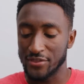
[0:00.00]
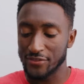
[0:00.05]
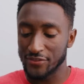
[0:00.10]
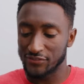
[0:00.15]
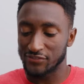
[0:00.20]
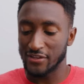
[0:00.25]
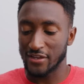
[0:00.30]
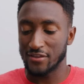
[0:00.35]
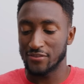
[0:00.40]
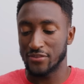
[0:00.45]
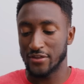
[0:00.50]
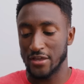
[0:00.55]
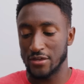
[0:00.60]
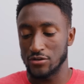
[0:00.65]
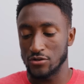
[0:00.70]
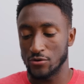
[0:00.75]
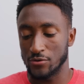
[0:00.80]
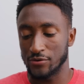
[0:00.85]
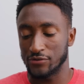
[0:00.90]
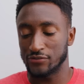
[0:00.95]
then the second thing I
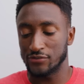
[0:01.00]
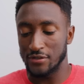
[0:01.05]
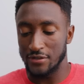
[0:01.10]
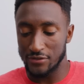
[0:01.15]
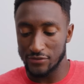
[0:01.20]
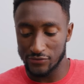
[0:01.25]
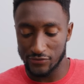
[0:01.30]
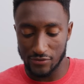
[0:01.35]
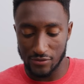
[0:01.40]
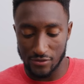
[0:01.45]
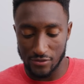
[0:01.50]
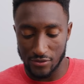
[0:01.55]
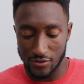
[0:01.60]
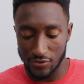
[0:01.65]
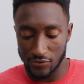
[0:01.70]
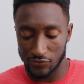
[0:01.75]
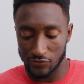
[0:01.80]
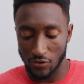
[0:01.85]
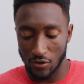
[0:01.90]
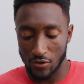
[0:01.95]
noticed is
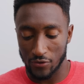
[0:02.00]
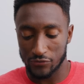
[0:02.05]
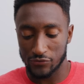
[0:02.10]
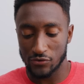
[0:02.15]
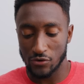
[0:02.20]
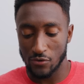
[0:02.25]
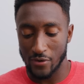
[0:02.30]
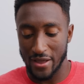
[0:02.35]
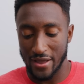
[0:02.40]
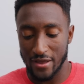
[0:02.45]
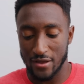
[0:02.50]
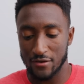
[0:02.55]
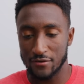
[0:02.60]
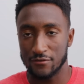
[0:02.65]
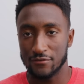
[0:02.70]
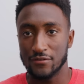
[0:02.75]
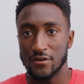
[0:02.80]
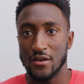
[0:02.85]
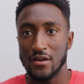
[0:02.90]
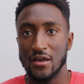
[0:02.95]
these also
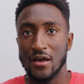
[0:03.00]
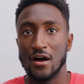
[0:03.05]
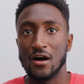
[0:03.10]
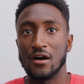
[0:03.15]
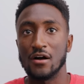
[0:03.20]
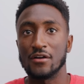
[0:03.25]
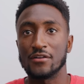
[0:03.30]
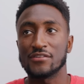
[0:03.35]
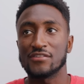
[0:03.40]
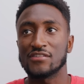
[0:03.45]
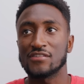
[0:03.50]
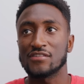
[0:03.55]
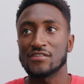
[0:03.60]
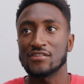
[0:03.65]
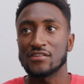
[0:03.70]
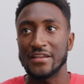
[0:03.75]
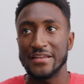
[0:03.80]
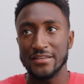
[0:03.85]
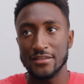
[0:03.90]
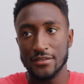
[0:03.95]
have a
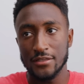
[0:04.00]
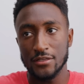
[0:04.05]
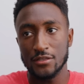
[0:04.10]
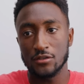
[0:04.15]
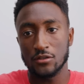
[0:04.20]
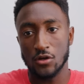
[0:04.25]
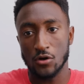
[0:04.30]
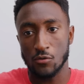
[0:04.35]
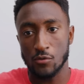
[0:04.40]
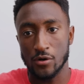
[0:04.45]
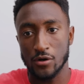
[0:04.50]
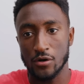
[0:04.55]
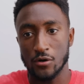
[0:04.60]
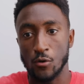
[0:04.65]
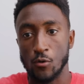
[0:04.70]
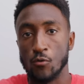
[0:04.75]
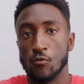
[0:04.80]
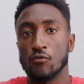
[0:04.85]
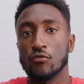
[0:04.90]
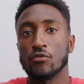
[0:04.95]
slightly lower
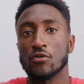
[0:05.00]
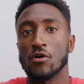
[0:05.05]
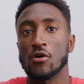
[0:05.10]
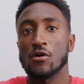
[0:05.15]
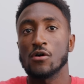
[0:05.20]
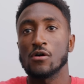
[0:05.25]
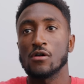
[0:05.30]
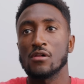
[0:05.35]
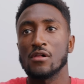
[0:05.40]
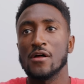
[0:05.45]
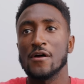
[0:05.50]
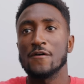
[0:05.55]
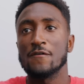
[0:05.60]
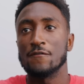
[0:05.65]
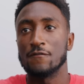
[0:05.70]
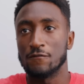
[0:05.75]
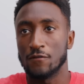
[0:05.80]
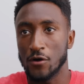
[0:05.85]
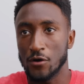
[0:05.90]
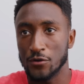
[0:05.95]
overall
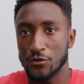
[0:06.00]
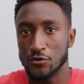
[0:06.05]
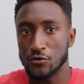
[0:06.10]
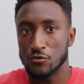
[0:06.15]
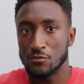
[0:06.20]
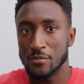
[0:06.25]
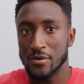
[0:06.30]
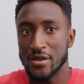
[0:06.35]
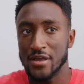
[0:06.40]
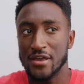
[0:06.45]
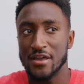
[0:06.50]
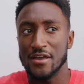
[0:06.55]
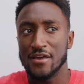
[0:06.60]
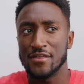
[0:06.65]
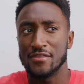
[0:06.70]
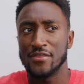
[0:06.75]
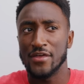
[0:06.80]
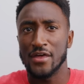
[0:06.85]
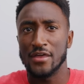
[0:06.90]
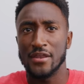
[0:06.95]
volume
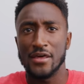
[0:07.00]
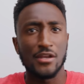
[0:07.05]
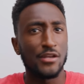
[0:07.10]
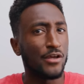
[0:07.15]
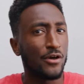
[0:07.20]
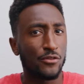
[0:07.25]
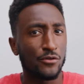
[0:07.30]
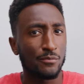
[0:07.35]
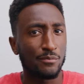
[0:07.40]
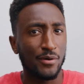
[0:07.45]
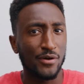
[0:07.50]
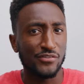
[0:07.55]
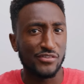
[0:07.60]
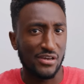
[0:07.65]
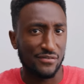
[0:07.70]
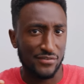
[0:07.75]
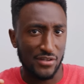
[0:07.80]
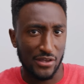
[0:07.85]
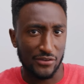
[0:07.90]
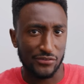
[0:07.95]
than any other buds
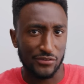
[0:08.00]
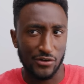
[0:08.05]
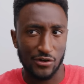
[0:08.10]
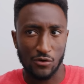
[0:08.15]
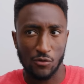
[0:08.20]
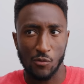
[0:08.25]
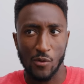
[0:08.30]
I've tested in a